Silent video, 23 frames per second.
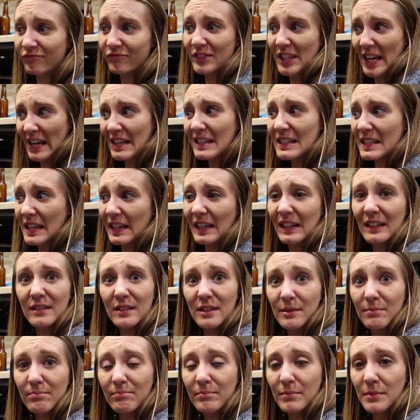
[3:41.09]
10
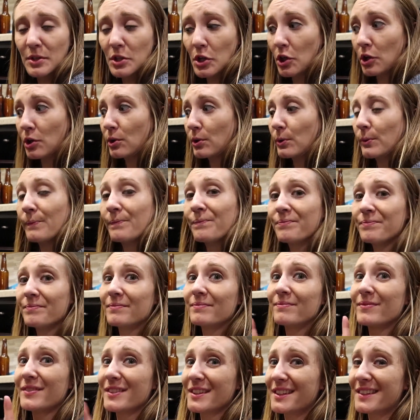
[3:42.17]
seconds. So
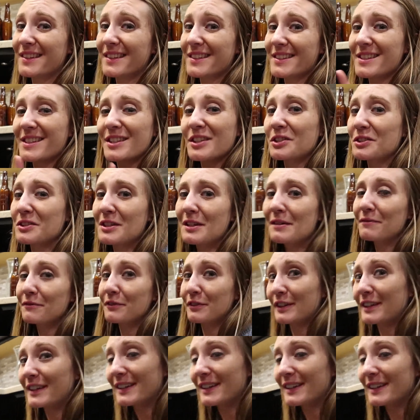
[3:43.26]
it's a good tip for